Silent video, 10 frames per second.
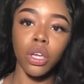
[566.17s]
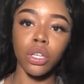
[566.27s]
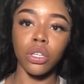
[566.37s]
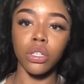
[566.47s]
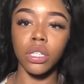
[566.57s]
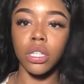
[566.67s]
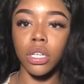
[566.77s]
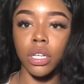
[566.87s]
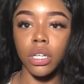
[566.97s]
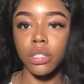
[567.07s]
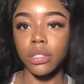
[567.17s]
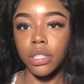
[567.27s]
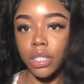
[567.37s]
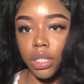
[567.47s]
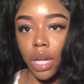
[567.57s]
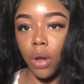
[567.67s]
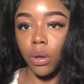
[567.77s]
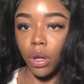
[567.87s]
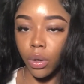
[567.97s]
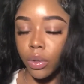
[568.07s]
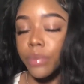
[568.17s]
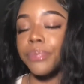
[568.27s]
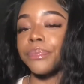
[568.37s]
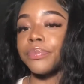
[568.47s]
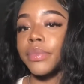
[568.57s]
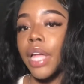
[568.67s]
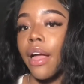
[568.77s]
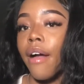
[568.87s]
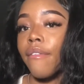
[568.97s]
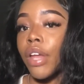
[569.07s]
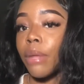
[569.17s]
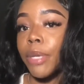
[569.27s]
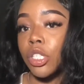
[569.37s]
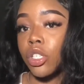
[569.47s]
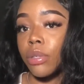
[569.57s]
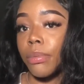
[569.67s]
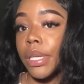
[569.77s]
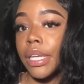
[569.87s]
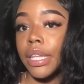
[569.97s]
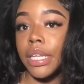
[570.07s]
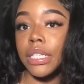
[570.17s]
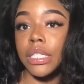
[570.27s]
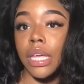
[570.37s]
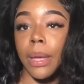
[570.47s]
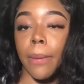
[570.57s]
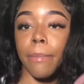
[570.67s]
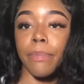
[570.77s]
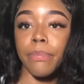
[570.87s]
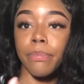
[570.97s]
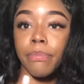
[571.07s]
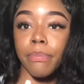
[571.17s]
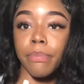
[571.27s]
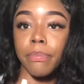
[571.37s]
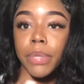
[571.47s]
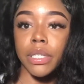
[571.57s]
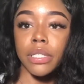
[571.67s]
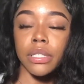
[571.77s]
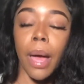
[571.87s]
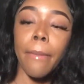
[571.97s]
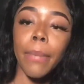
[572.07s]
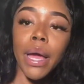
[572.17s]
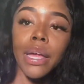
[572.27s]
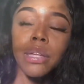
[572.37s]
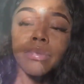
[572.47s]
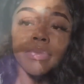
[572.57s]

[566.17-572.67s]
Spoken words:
get the discount code. Follow my social media links, and peace. Bye.